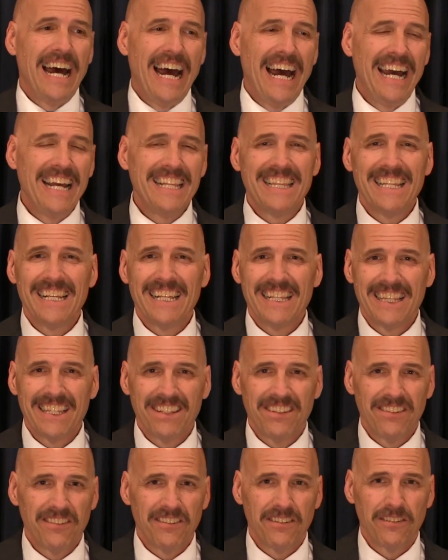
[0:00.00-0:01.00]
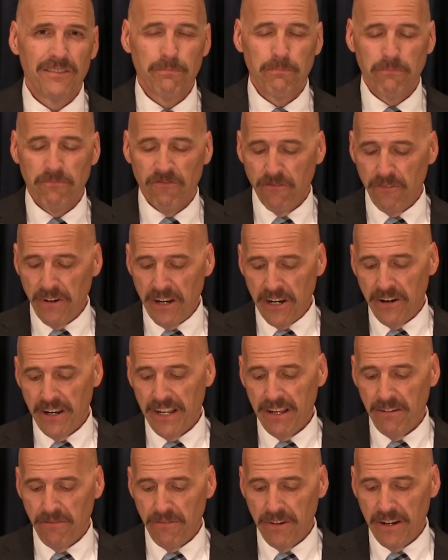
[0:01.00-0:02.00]
I think this is
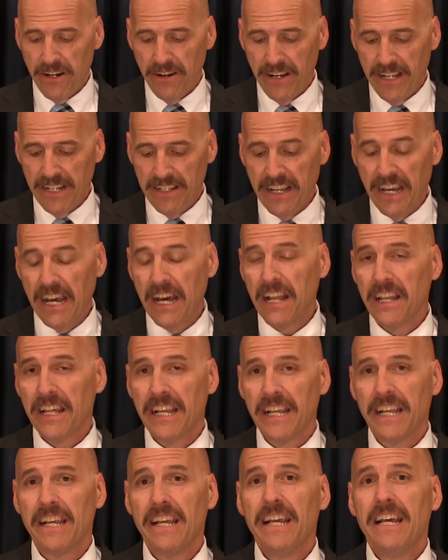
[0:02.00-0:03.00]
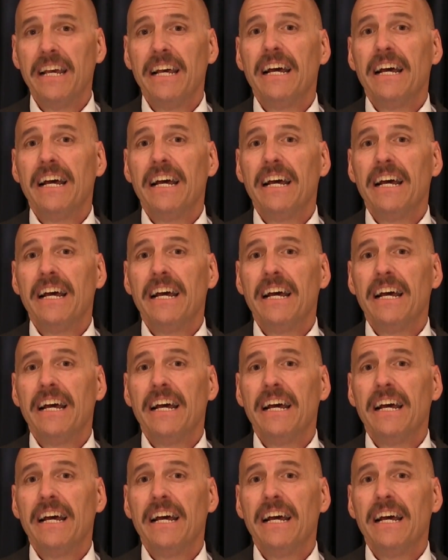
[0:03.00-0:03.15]
very, very telling